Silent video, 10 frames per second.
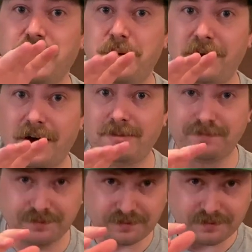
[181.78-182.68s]
going
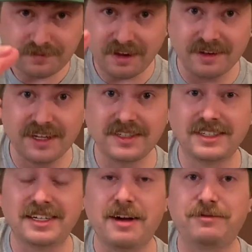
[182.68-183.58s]
on. This
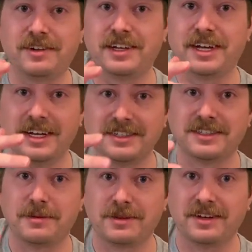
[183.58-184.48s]
definitely is
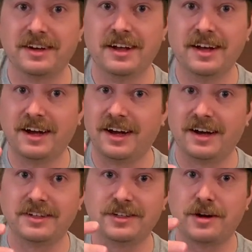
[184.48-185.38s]
something,
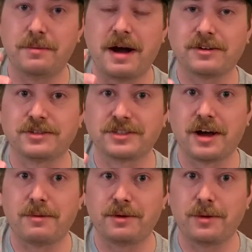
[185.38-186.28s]
Michael
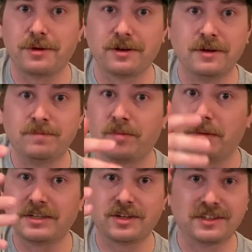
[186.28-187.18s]
Scott would order
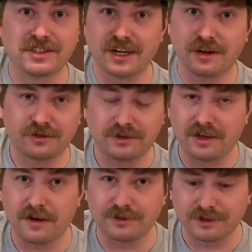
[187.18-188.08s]
based on his character in
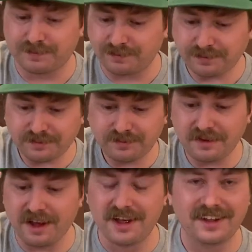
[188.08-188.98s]
The Office.
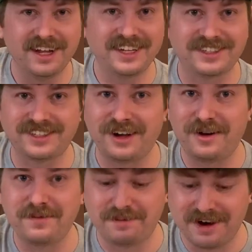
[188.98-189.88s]
It's
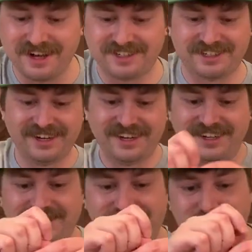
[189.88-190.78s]
so much,
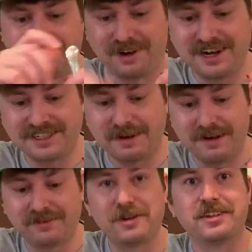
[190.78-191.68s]
so crazy. I'm
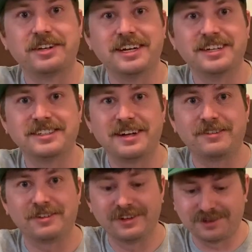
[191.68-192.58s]
gonna go to the dentist
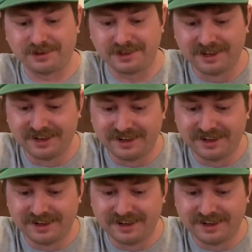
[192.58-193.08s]
after this one.